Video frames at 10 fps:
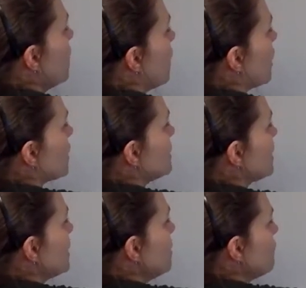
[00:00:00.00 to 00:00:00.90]
are going to
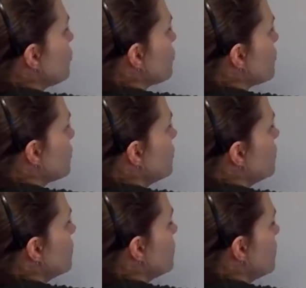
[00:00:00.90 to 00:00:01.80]
give you
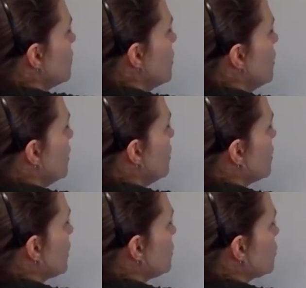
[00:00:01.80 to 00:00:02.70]

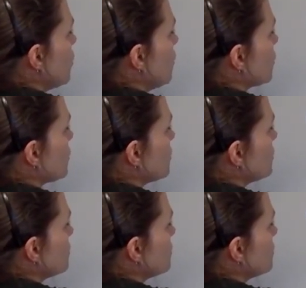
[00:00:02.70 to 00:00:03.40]
the total